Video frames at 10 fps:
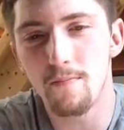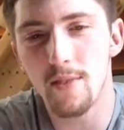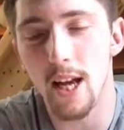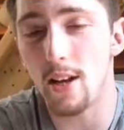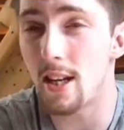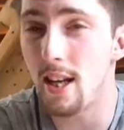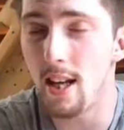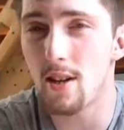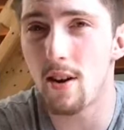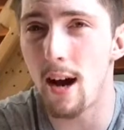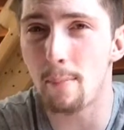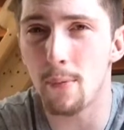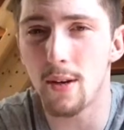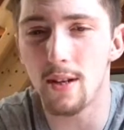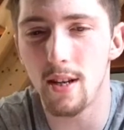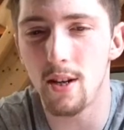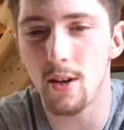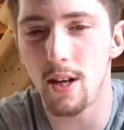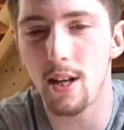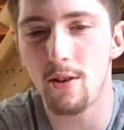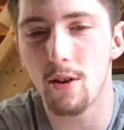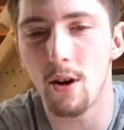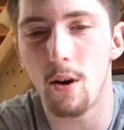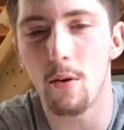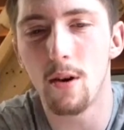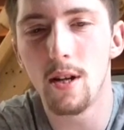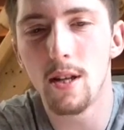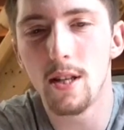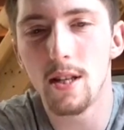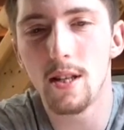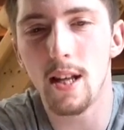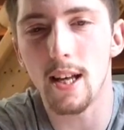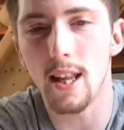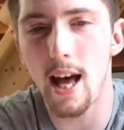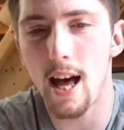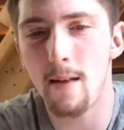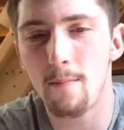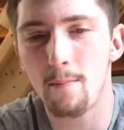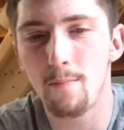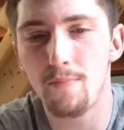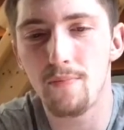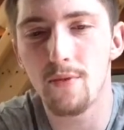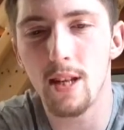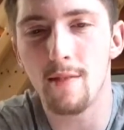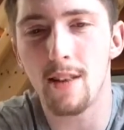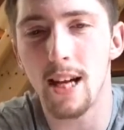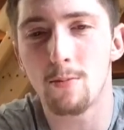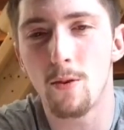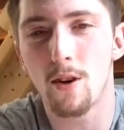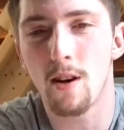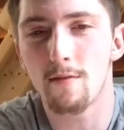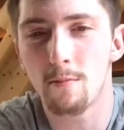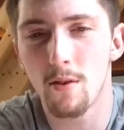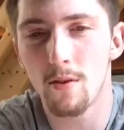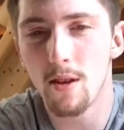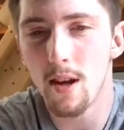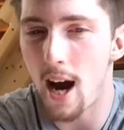Now you can either go like that if that's more comfortable.